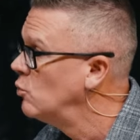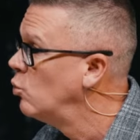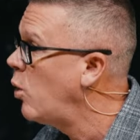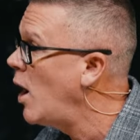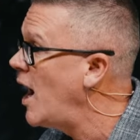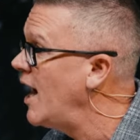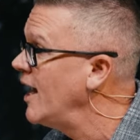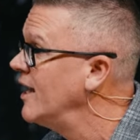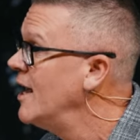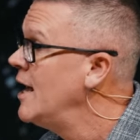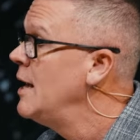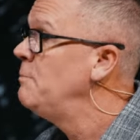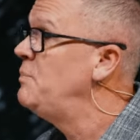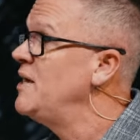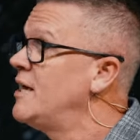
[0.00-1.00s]
Why?
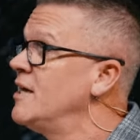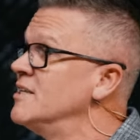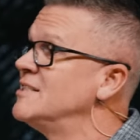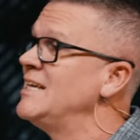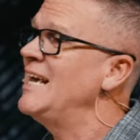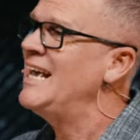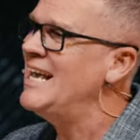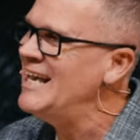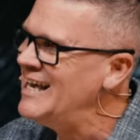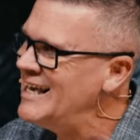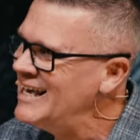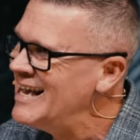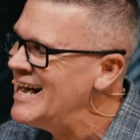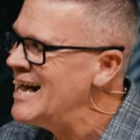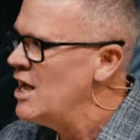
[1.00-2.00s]
Because
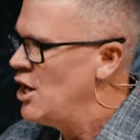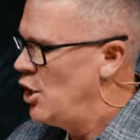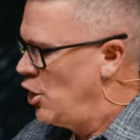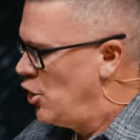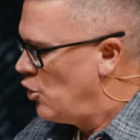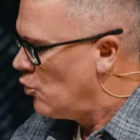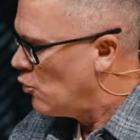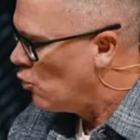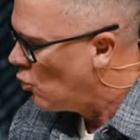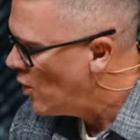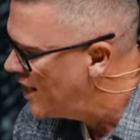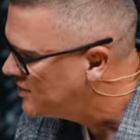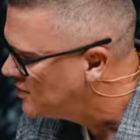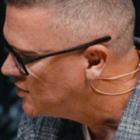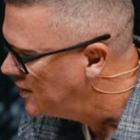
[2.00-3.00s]
he
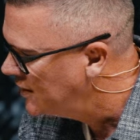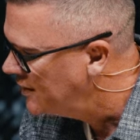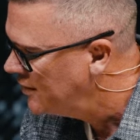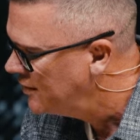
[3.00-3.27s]
rested